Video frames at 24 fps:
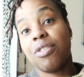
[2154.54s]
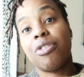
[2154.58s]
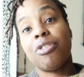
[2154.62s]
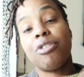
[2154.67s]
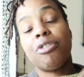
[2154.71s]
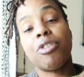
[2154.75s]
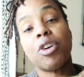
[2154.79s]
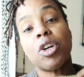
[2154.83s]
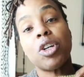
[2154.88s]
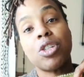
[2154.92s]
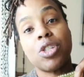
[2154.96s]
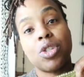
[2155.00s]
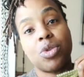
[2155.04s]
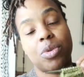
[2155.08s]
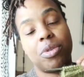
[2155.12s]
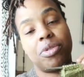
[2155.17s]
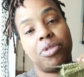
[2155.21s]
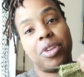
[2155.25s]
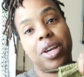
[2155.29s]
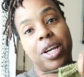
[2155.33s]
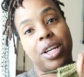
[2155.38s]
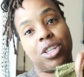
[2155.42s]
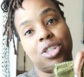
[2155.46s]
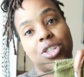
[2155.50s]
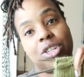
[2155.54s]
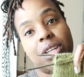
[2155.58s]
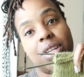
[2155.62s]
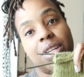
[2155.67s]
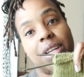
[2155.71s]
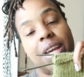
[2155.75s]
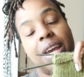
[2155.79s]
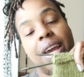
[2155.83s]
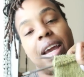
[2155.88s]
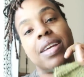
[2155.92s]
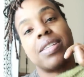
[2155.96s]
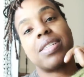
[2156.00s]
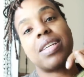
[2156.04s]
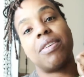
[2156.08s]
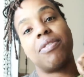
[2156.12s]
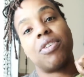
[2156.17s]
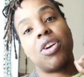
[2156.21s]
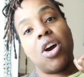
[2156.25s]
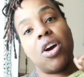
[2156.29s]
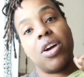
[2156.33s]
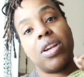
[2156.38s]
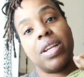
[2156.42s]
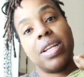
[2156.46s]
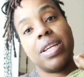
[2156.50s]
first reflection as I've
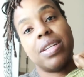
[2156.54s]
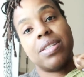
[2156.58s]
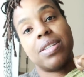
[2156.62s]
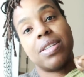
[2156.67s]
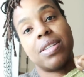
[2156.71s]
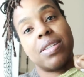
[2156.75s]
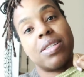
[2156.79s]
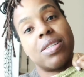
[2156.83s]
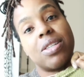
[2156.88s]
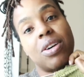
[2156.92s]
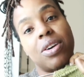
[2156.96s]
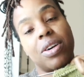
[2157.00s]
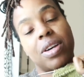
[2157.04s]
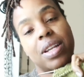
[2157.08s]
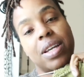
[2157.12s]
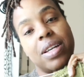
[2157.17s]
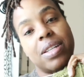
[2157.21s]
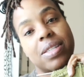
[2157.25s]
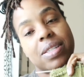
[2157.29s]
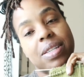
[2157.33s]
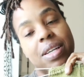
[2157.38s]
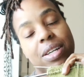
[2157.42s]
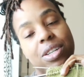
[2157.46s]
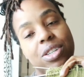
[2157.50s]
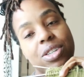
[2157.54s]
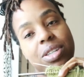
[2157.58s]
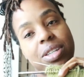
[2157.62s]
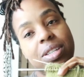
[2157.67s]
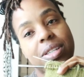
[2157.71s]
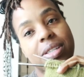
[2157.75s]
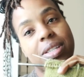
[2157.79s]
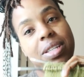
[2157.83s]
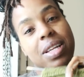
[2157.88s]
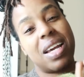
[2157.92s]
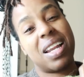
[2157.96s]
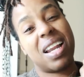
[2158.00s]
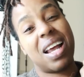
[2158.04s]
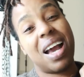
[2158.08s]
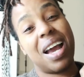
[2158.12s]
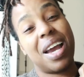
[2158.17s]
gotten into the stockinette section is that